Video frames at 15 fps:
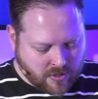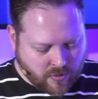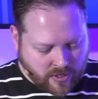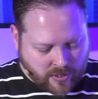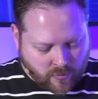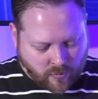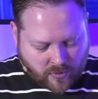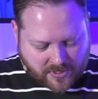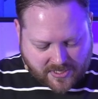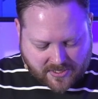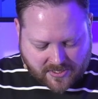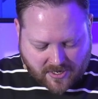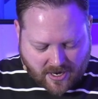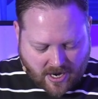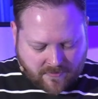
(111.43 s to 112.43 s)
Nor was
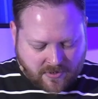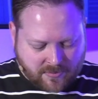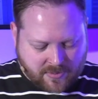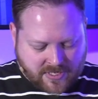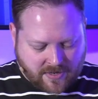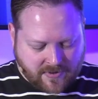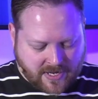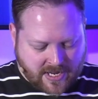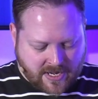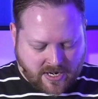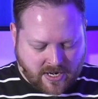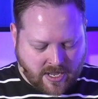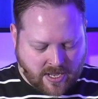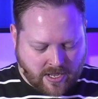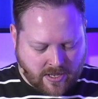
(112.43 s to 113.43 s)
it to offer himself again
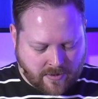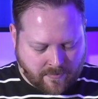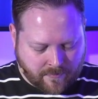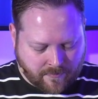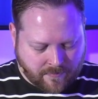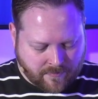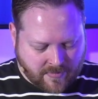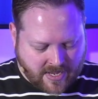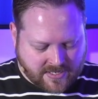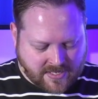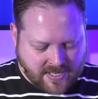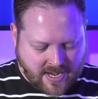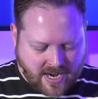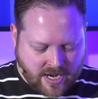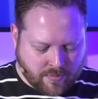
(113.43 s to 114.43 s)
and again,
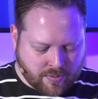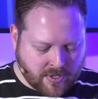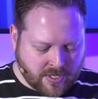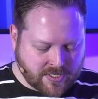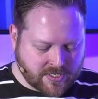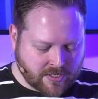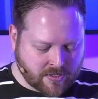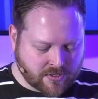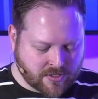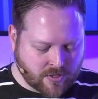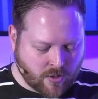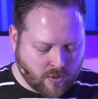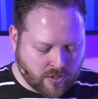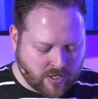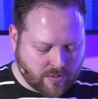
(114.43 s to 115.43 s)
as the high priest enters
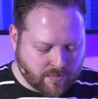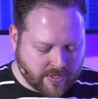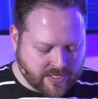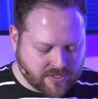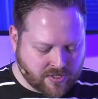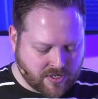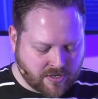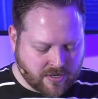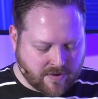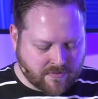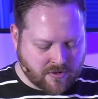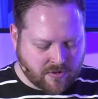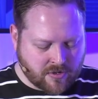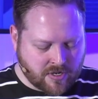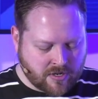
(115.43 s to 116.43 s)
the holy place year
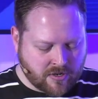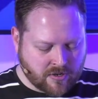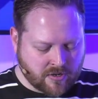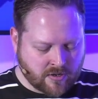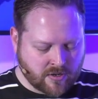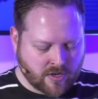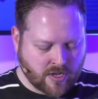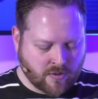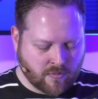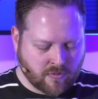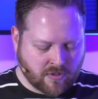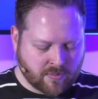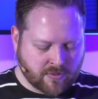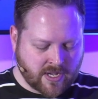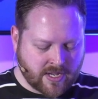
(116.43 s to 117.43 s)
after year
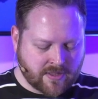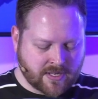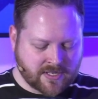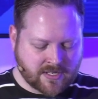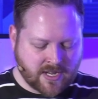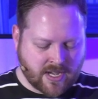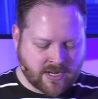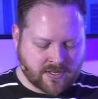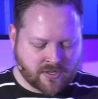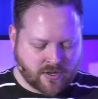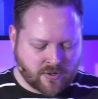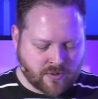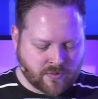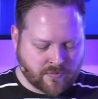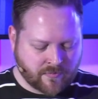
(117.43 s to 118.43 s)
with blood that is not his
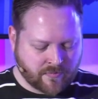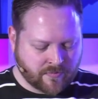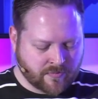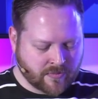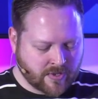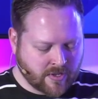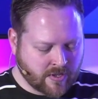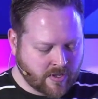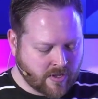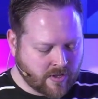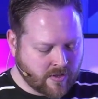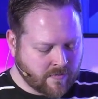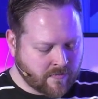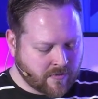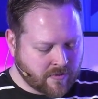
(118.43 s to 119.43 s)
own.
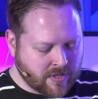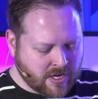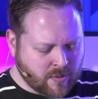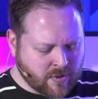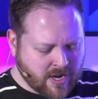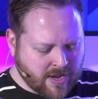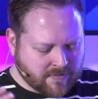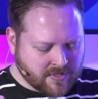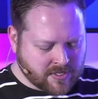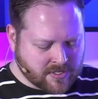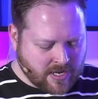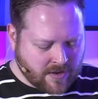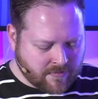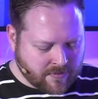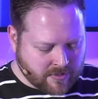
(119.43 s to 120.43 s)
For then he would have to
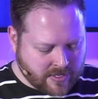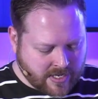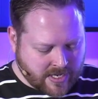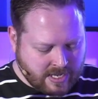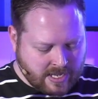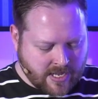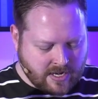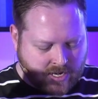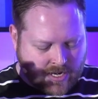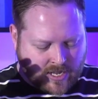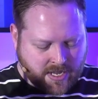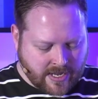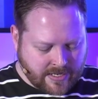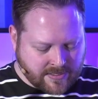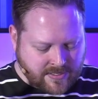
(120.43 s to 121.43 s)
suffer again and
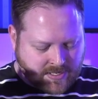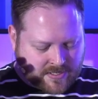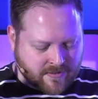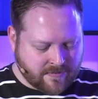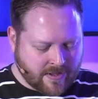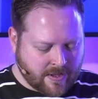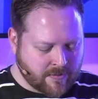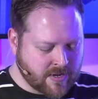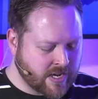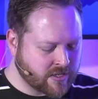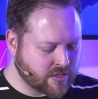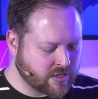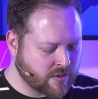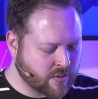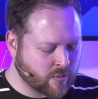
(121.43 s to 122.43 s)
again since the
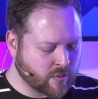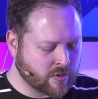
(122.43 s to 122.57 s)
foundation of